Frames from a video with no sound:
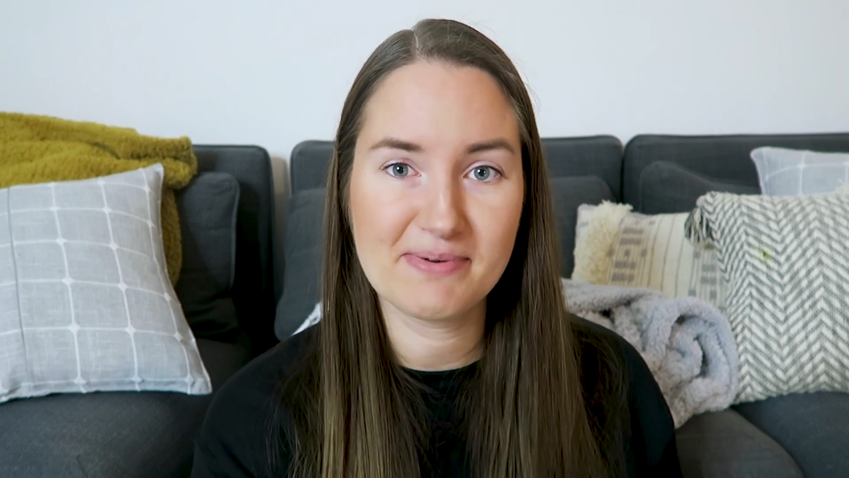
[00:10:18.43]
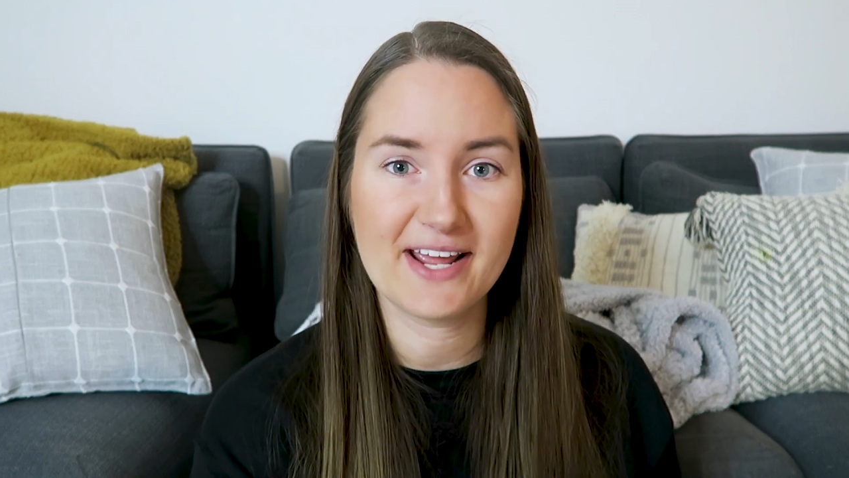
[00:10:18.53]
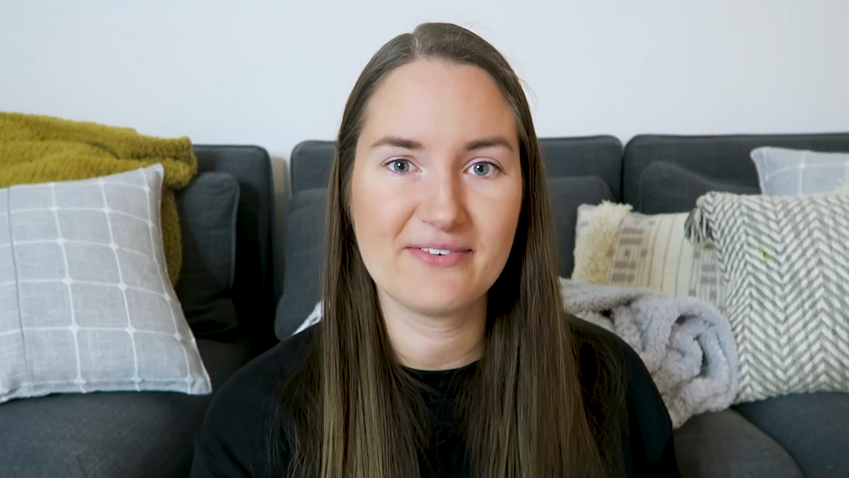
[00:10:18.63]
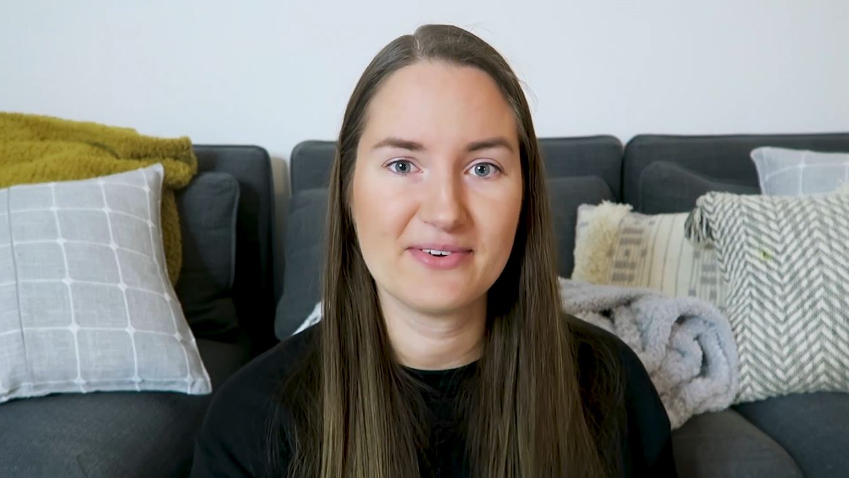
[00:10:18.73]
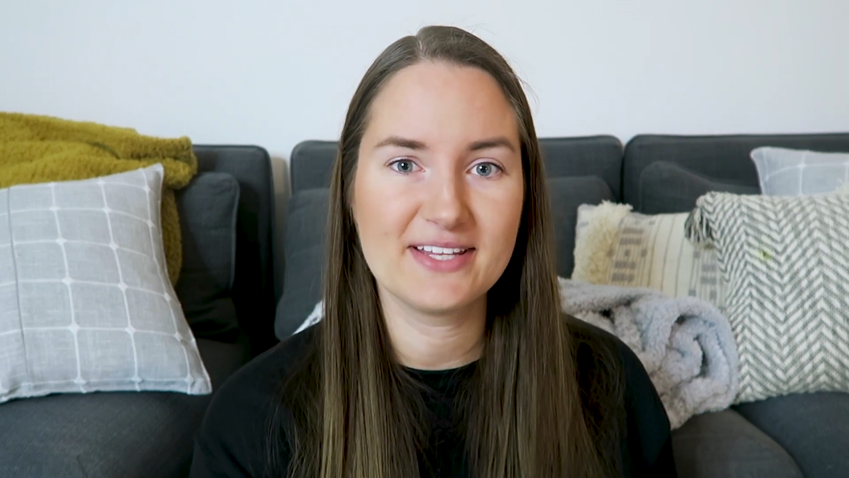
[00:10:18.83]
But
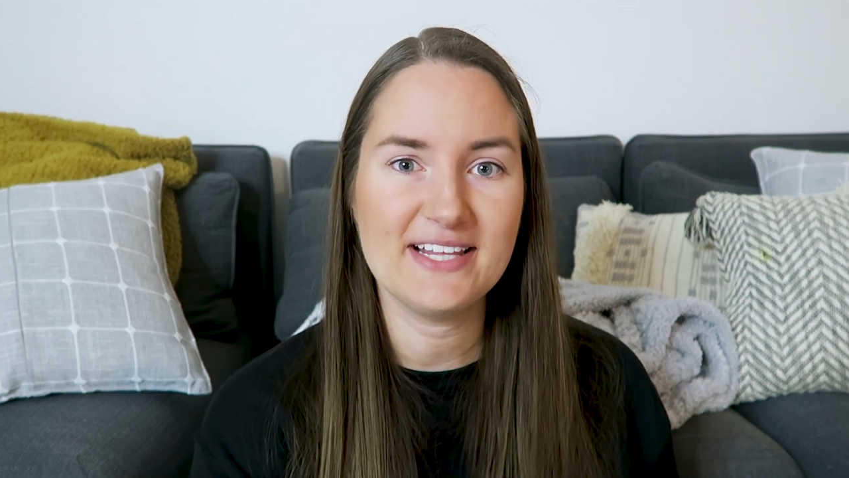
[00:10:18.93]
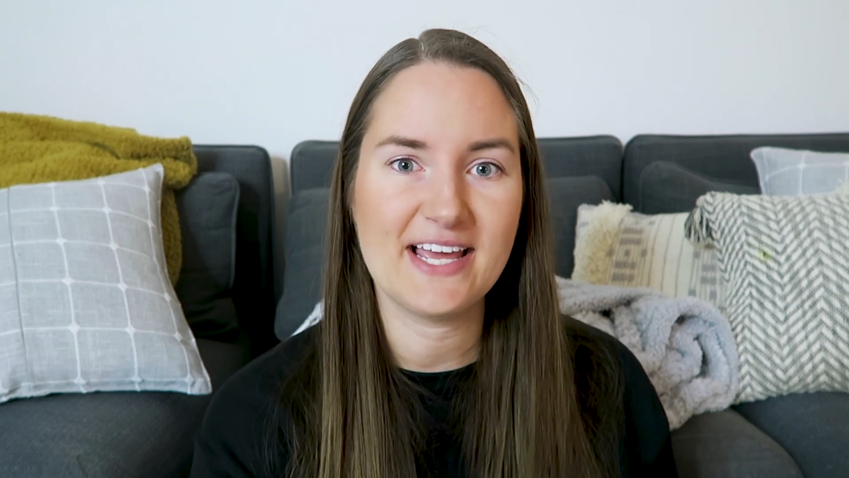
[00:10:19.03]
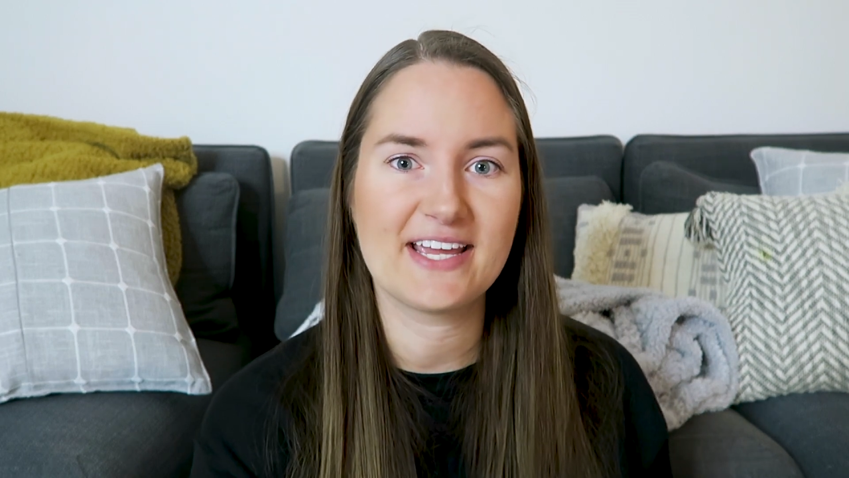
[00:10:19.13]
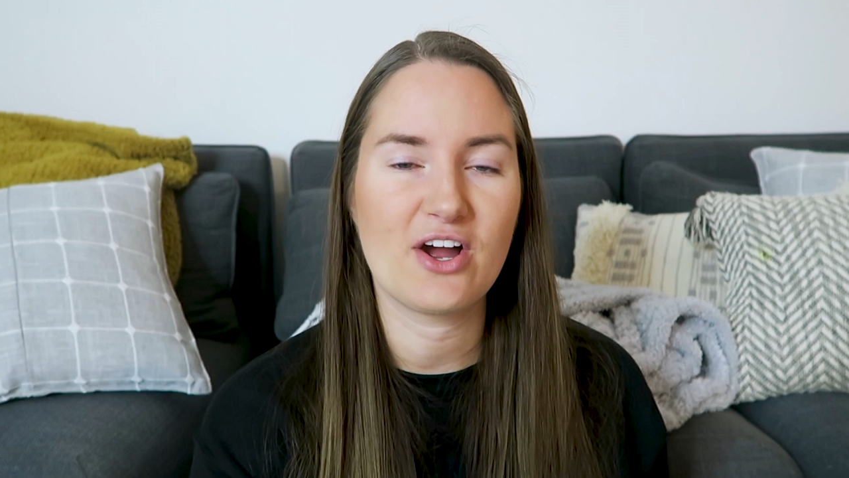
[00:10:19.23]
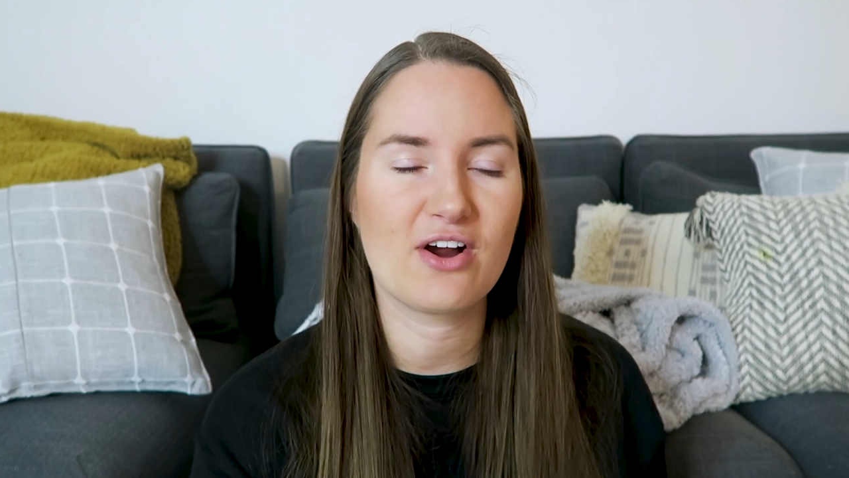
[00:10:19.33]
I really
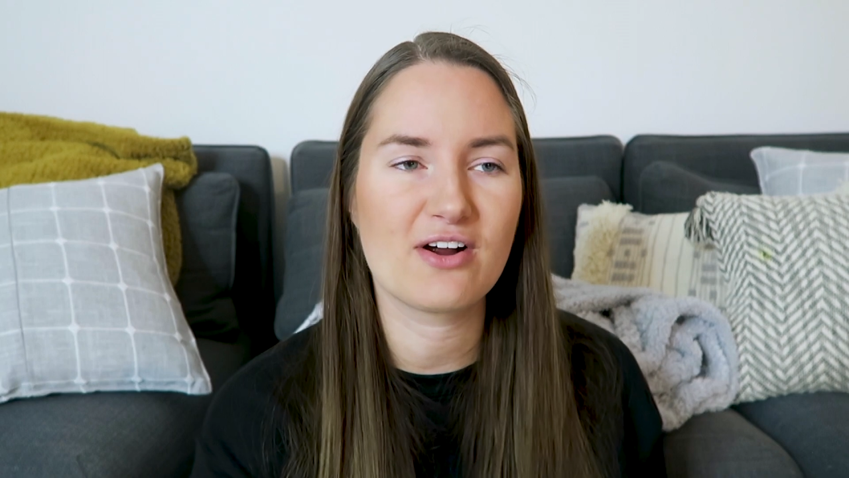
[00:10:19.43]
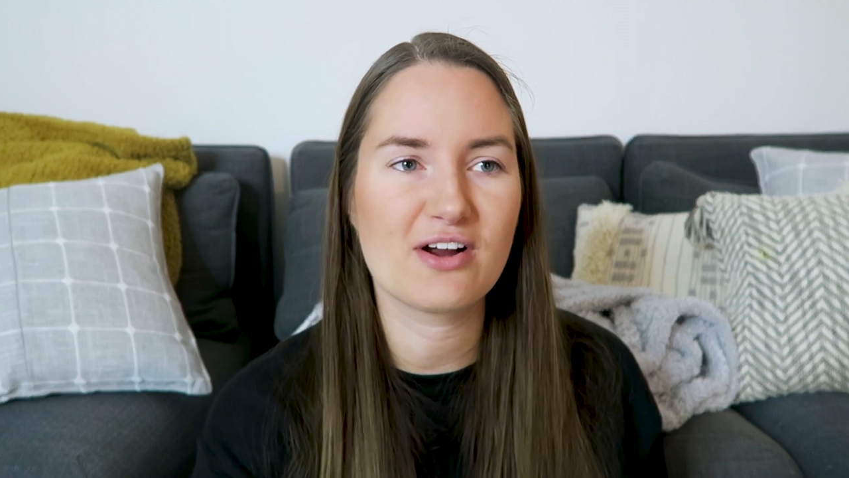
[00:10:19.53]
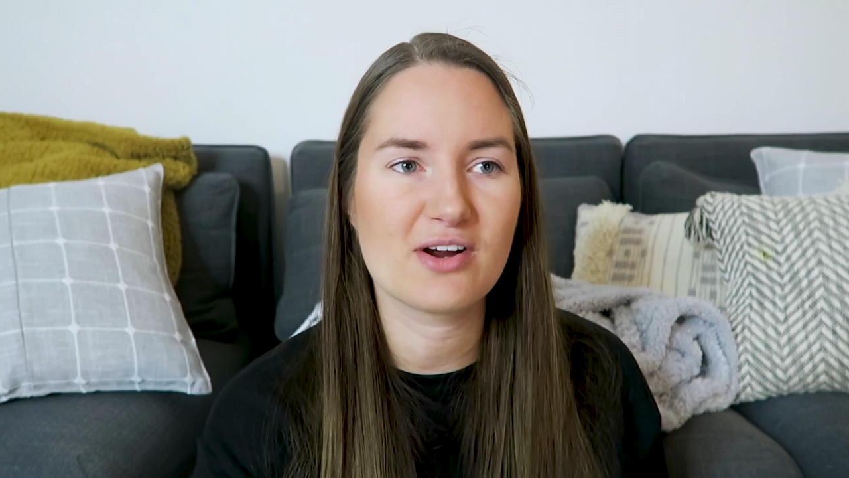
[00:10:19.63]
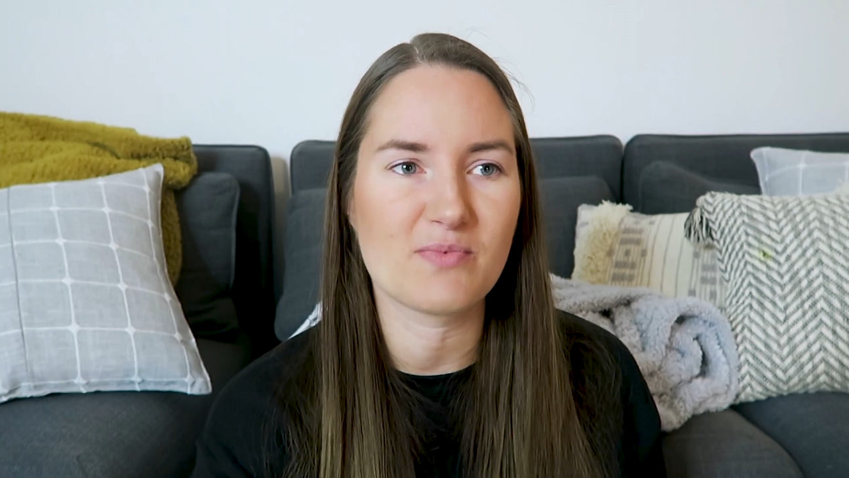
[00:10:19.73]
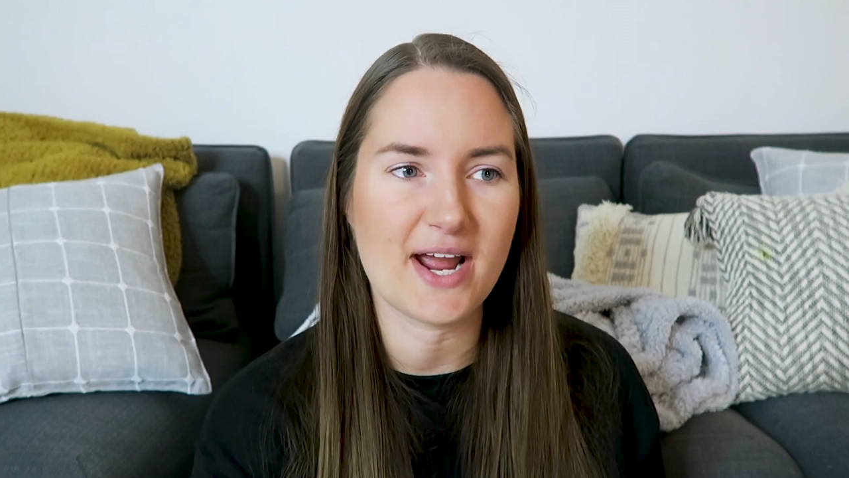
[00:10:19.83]
like
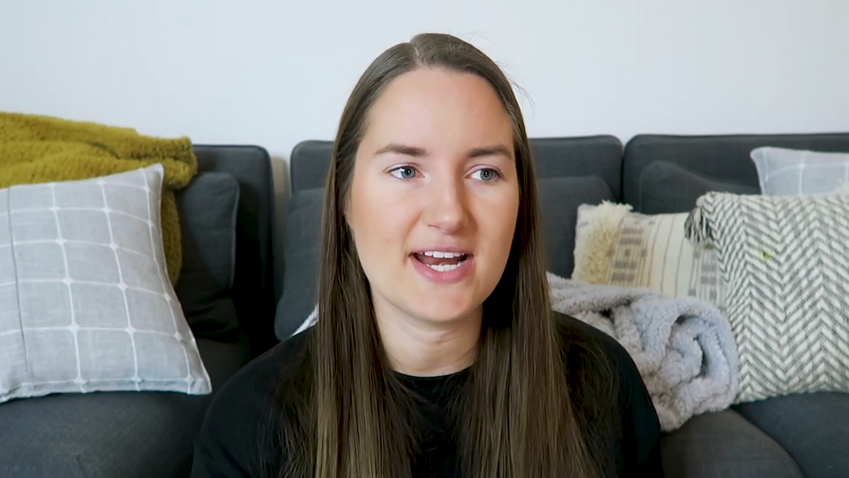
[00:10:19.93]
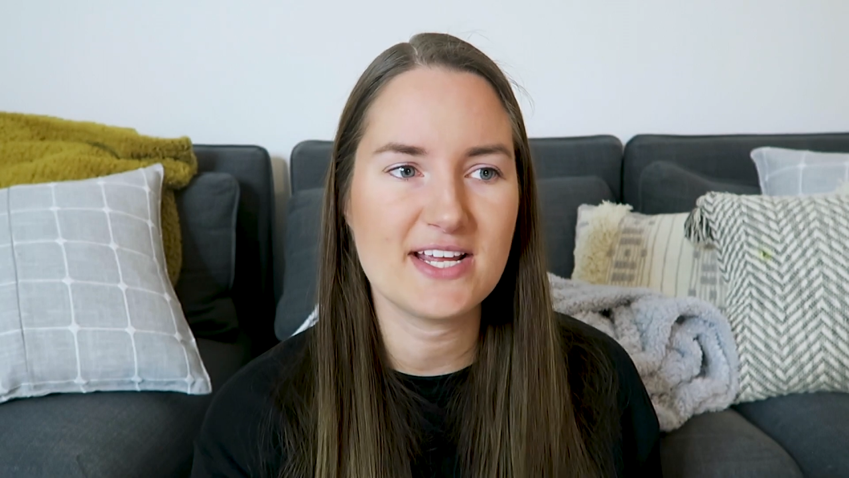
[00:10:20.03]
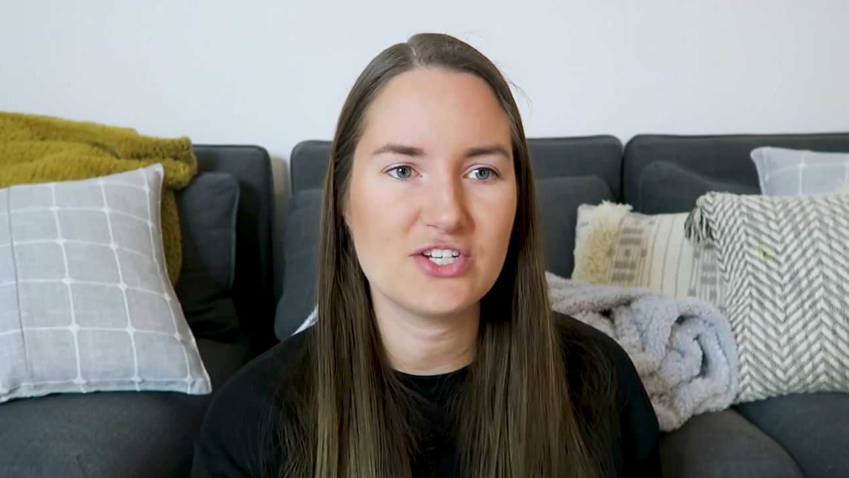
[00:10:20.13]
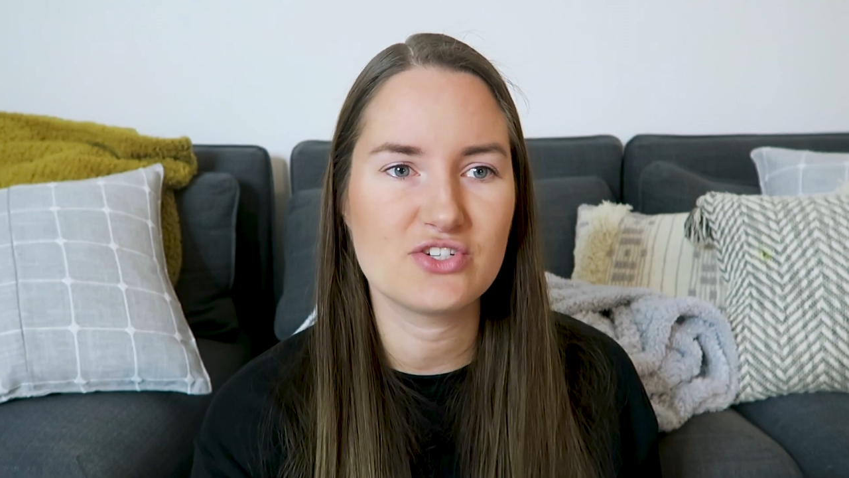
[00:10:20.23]
her writing,